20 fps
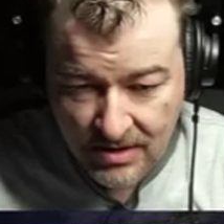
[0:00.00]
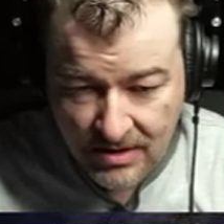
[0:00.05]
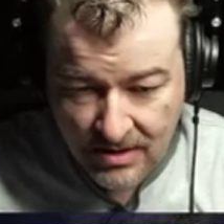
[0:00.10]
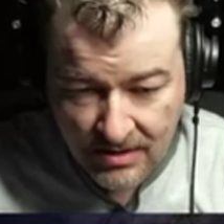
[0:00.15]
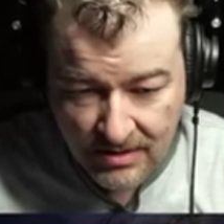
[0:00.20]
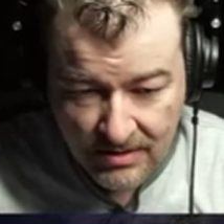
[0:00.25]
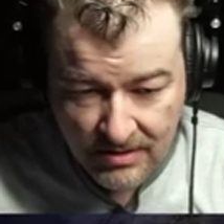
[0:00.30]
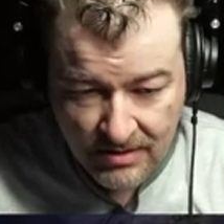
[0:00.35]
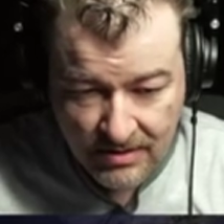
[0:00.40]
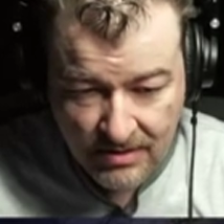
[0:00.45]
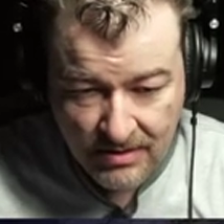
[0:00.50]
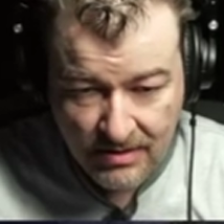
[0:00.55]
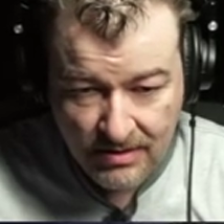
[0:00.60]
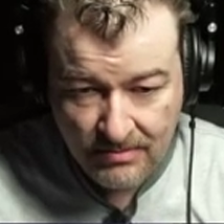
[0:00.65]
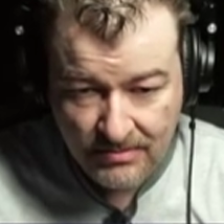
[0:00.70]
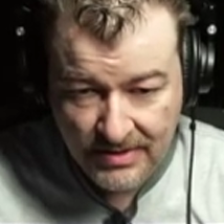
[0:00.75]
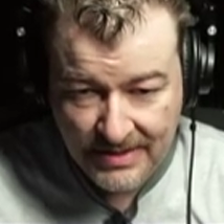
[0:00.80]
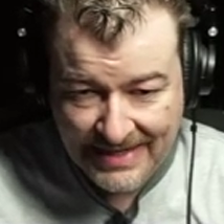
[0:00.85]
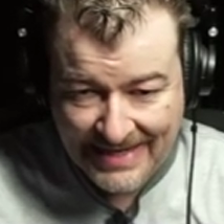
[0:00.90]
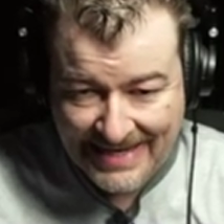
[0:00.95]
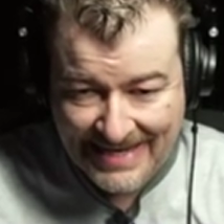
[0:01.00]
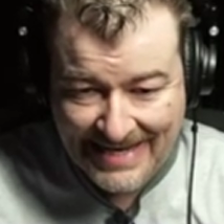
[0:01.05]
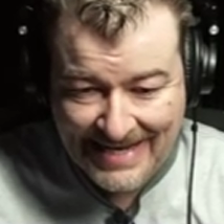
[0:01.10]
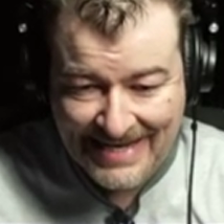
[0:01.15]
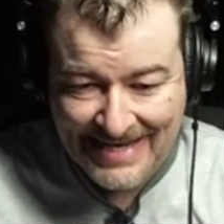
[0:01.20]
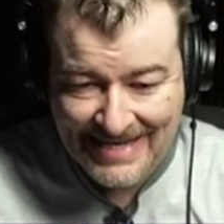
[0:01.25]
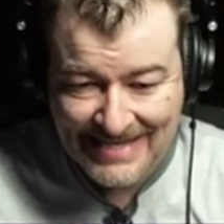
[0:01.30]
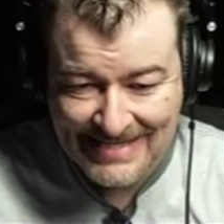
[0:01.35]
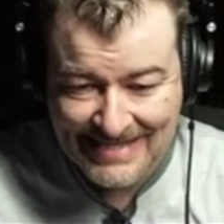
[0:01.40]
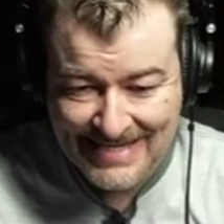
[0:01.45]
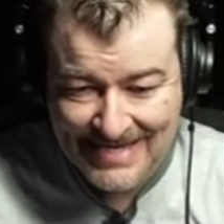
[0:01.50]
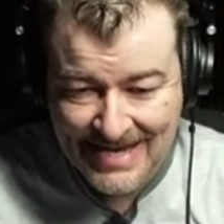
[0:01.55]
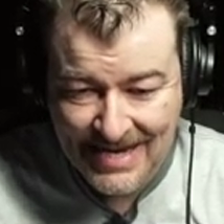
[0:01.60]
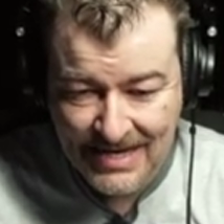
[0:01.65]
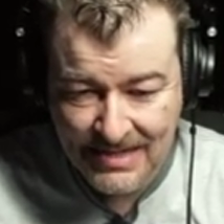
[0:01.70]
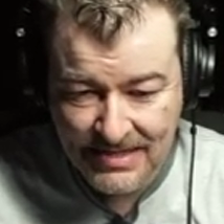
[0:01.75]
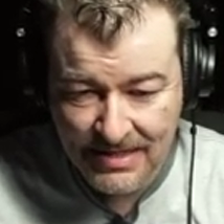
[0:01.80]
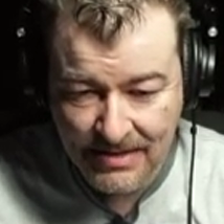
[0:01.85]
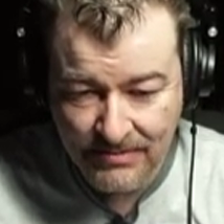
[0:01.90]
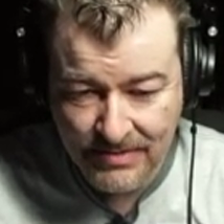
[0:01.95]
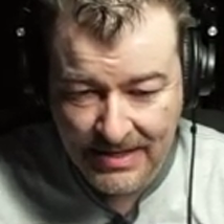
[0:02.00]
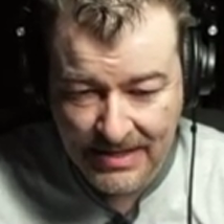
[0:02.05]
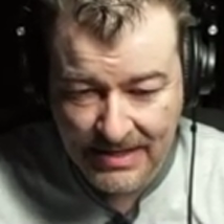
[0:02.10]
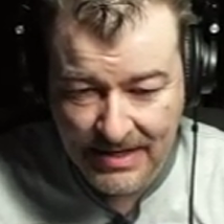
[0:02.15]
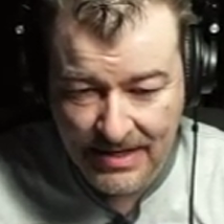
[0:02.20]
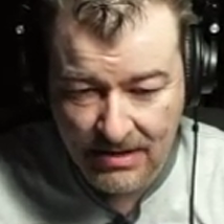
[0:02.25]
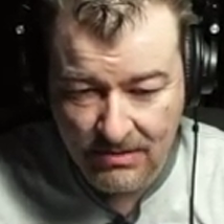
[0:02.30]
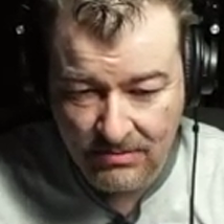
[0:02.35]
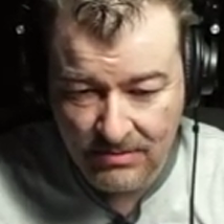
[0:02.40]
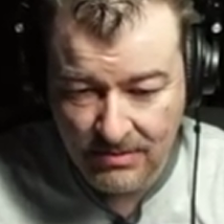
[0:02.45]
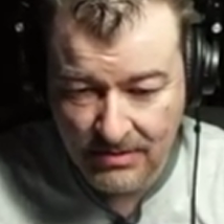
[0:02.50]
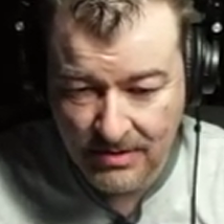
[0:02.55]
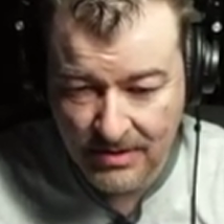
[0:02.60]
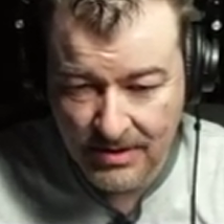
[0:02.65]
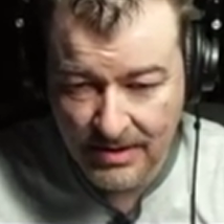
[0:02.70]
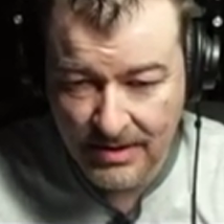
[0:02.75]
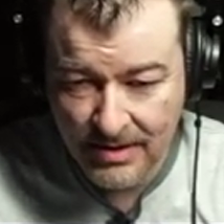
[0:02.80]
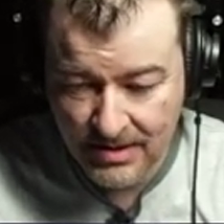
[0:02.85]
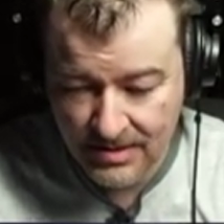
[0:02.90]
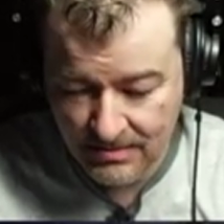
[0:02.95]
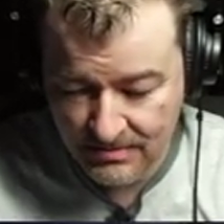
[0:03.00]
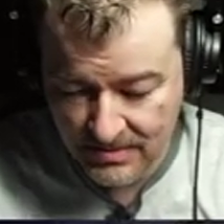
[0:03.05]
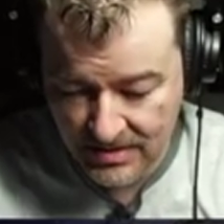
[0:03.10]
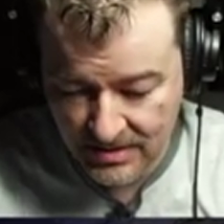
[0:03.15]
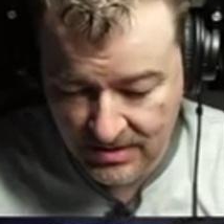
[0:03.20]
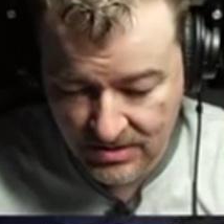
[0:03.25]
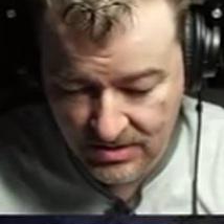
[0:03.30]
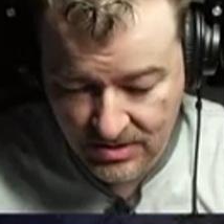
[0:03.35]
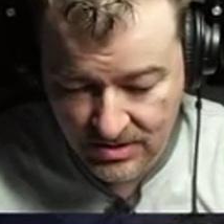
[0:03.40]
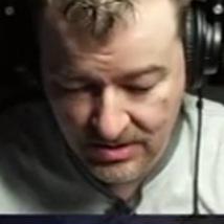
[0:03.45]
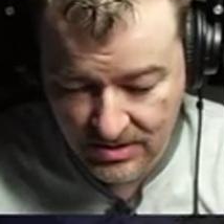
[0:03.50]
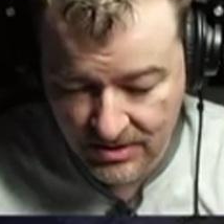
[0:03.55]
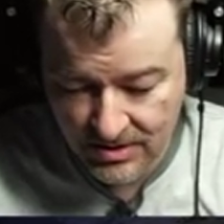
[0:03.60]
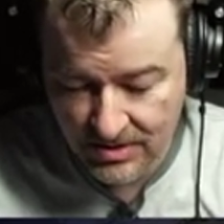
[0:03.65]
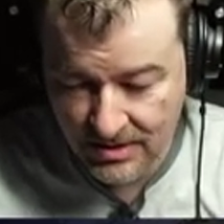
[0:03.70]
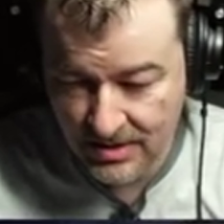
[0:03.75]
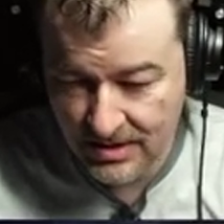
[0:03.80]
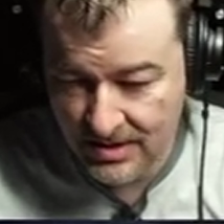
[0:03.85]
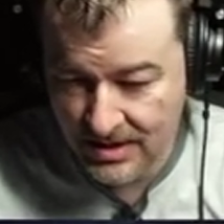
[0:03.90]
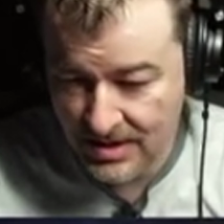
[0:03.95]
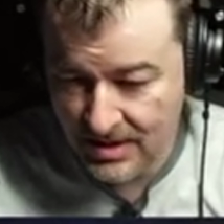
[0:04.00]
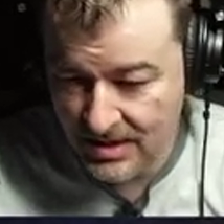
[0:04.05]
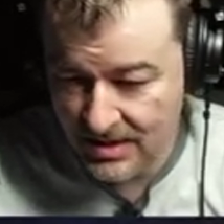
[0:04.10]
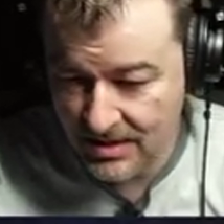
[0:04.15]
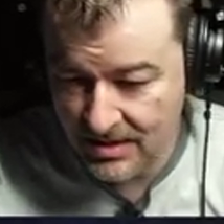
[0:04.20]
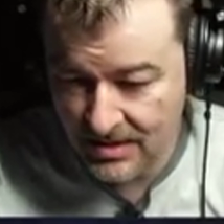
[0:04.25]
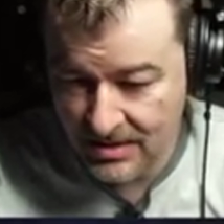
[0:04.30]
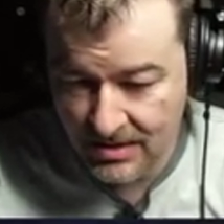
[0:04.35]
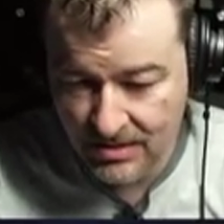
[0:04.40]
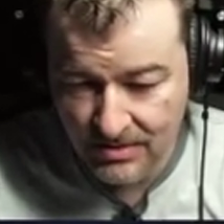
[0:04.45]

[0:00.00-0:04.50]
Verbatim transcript: Um, it is nighttime right now. I am currently, uh,